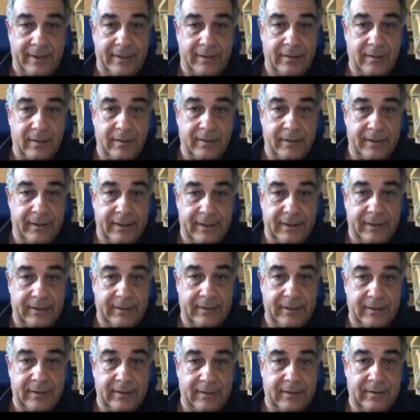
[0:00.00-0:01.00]
turning it
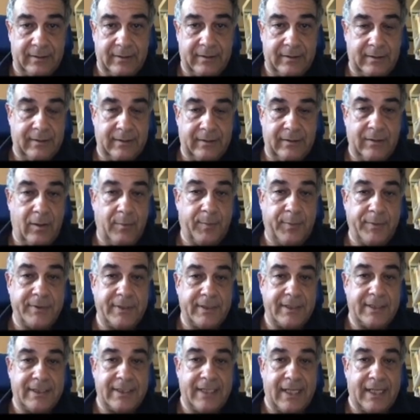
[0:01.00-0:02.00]

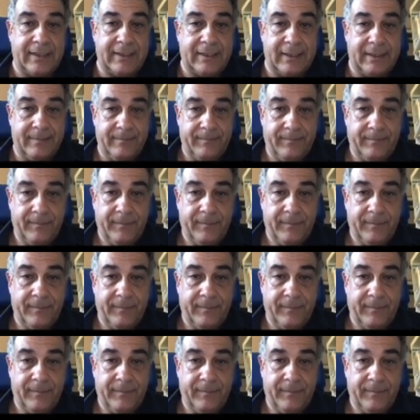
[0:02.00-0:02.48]
opposite side,